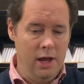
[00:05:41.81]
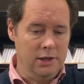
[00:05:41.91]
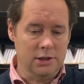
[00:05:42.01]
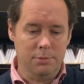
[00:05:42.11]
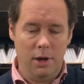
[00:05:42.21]

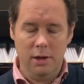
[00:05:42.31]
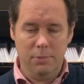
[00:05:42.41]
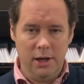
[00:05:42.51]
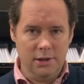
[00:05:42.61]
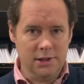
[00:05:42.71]
Despite
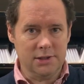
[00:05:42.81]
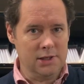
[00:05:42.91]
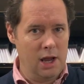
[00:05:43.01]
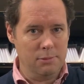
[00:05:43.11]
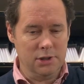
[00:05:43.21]
being
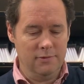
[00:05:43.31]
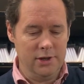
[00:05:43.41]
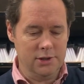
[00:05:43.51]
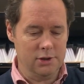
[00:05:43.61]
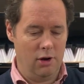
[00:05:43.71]
deceptively
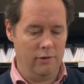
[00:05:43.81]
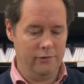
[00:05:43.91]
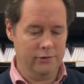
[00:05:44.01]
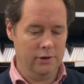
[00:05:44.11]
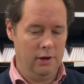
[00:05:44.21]

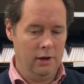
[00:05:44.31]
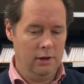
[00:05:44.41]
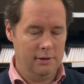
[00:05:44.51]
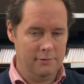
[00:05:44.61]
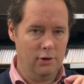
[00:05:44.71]
soft,
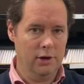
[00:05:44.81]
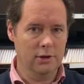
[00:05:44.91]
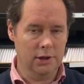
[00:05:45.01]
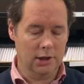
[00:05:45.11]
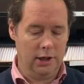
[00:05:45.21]
they're very
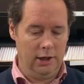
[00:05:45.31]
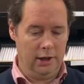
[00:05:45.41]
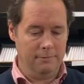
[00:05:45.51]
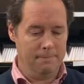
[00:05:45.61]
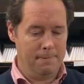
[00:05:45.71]
good at cleaning.